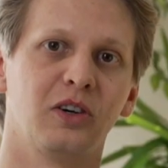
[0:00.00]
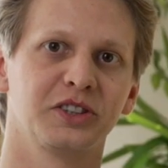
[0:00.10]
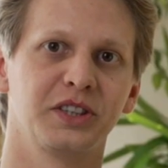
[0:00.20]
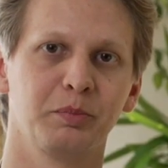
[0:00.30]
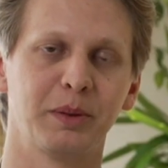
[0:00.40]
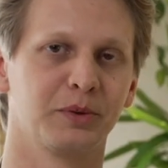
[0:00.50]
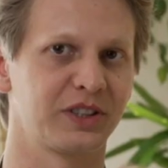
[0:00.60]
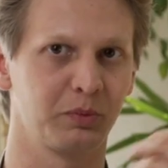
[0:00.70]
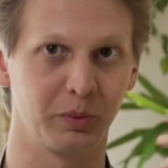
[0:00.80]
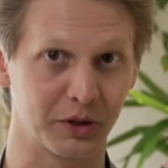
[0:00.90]
launched it, people
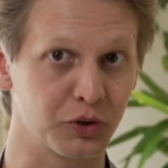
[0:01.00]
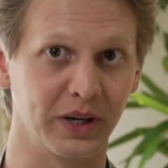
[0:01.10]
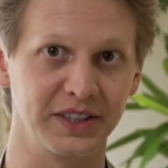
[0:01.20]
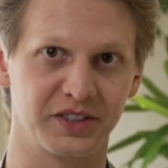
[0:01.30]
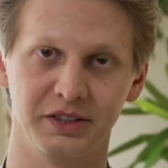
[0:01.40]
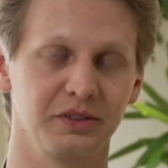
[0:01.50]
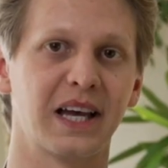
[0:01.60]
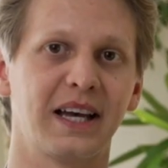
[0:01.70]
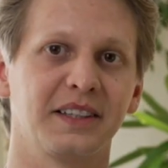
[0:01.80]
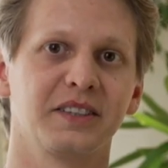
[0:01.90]
said, crazy,
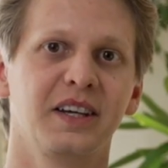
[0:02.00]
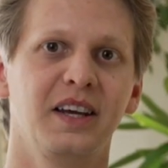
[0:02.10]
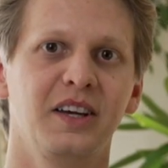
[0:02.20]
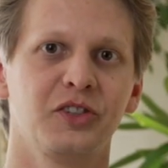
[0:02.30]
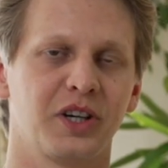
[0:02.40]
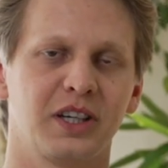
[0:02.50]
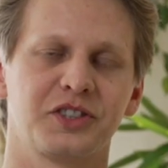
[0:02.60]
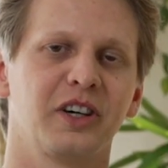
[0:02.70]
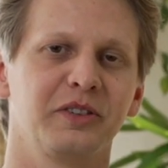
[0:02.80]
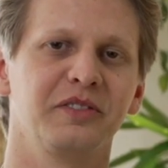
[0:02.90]
can't
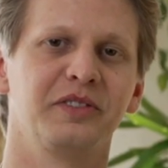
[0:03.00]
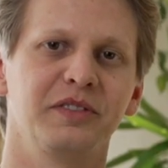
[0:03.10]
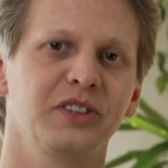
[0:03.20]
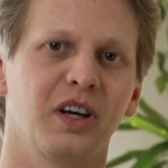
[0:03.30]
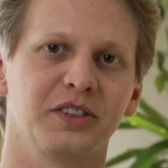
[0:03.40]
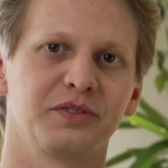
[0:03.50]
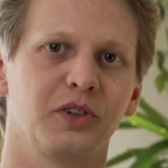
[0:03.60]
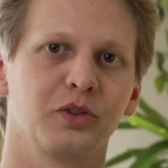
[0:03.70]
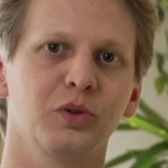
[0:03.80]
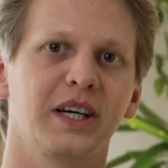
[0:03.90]
charge
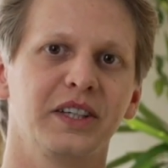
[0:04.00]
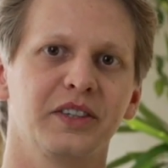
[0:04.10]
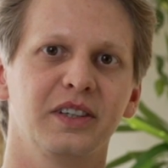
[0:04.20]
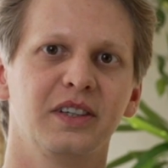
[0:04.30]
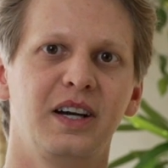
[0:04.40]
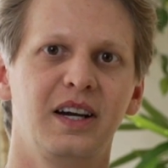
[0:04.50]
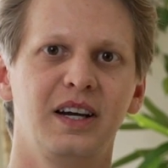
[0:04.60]
$179 grinder.